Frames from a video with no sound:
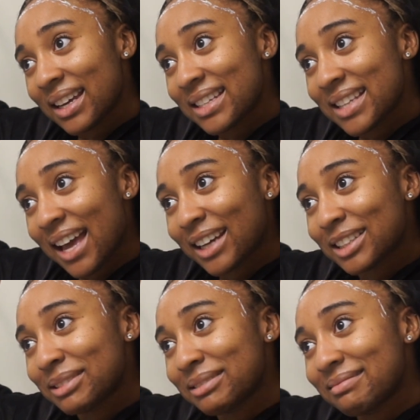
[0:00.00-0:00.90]
Is that
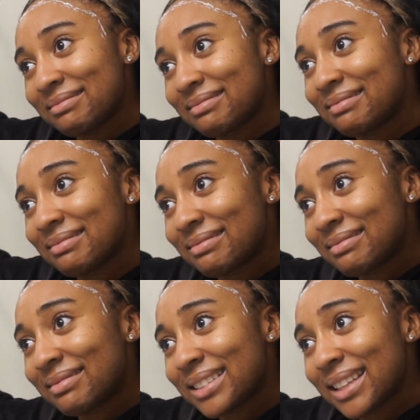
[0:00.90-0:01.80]
glue?
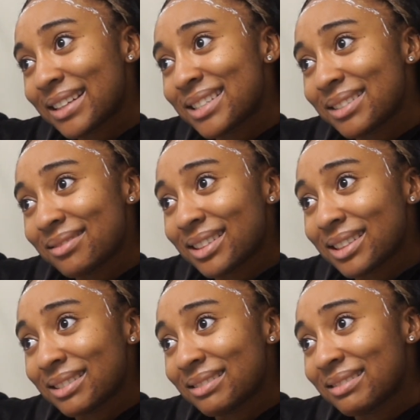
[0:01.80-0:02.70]
Is that you,
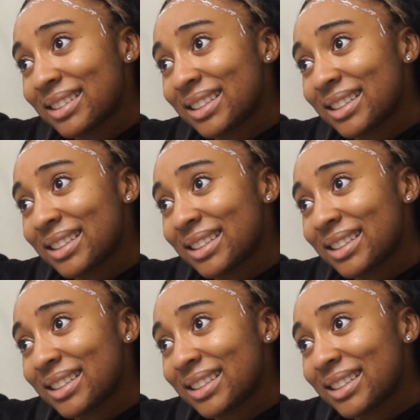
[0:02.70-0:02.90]
glue?